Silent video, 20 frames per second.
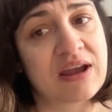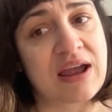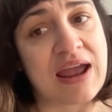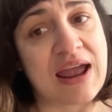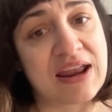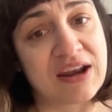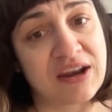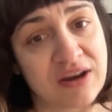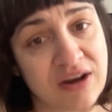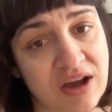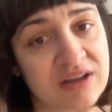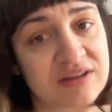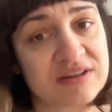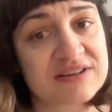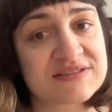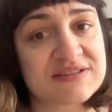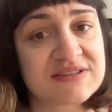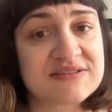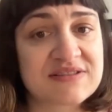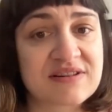and not
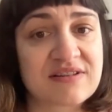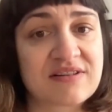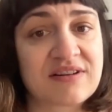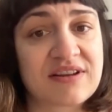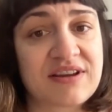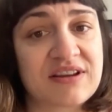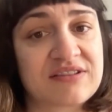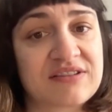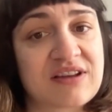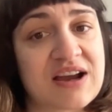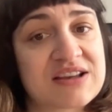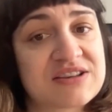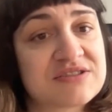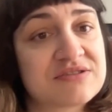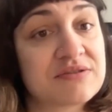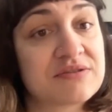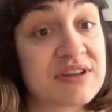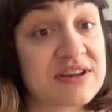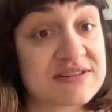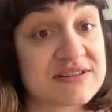necessarily attached
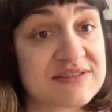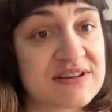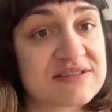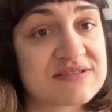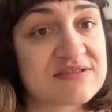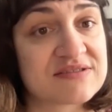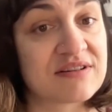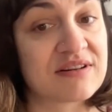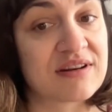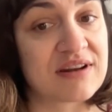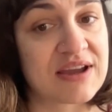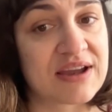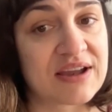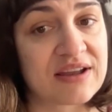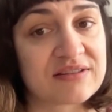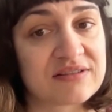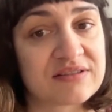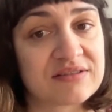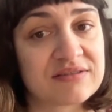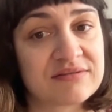to the ancestral
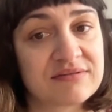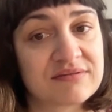land.